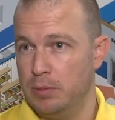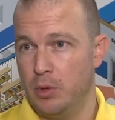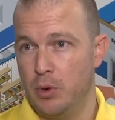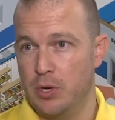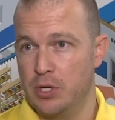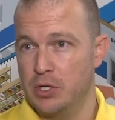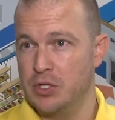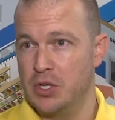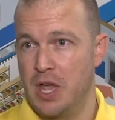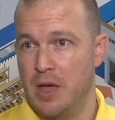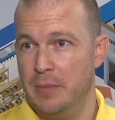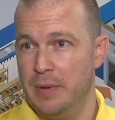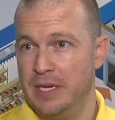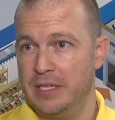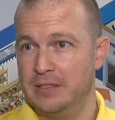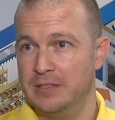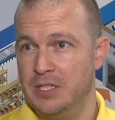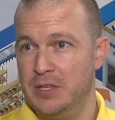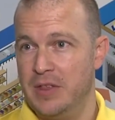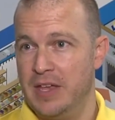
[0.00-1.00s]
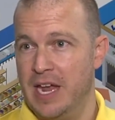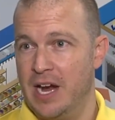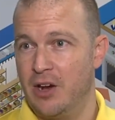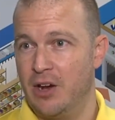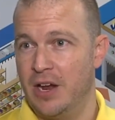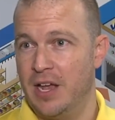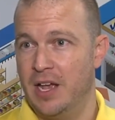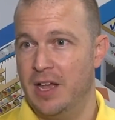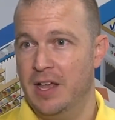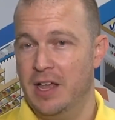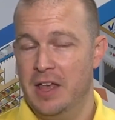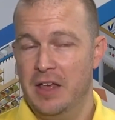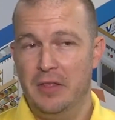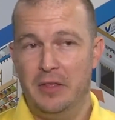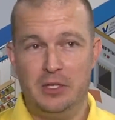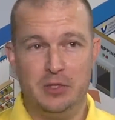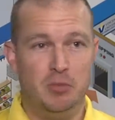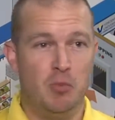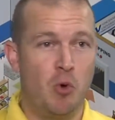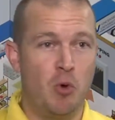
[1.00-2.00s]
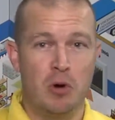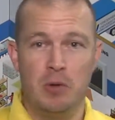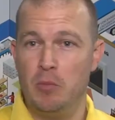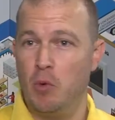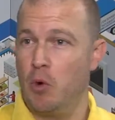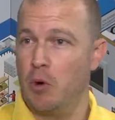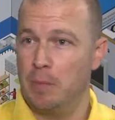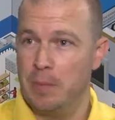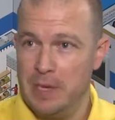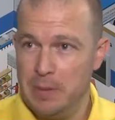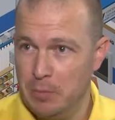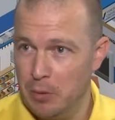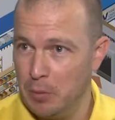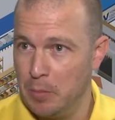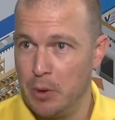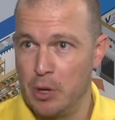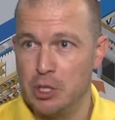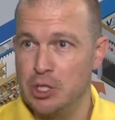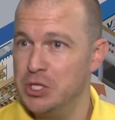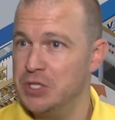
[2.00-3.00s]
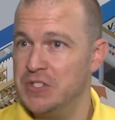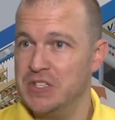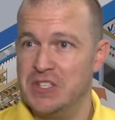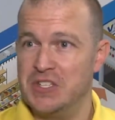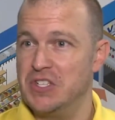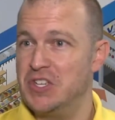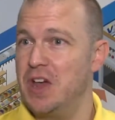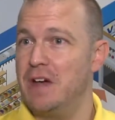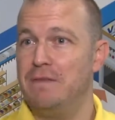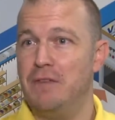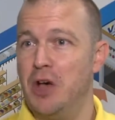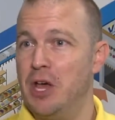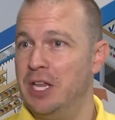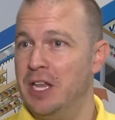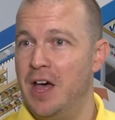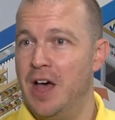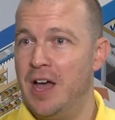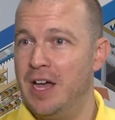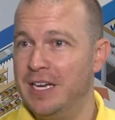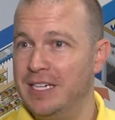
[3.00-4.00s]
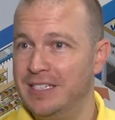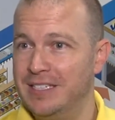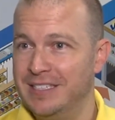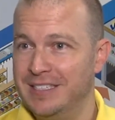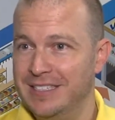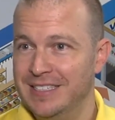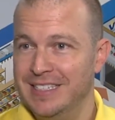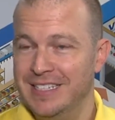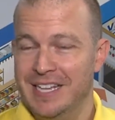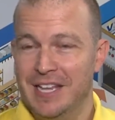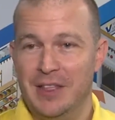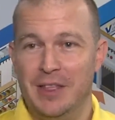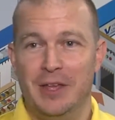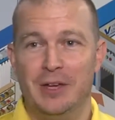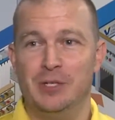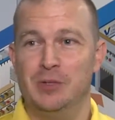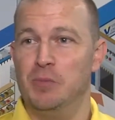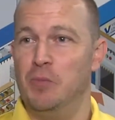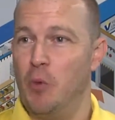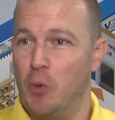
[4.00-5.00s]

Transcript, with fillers: employers coming to the area. There's more and more people purchasing stuff online. There's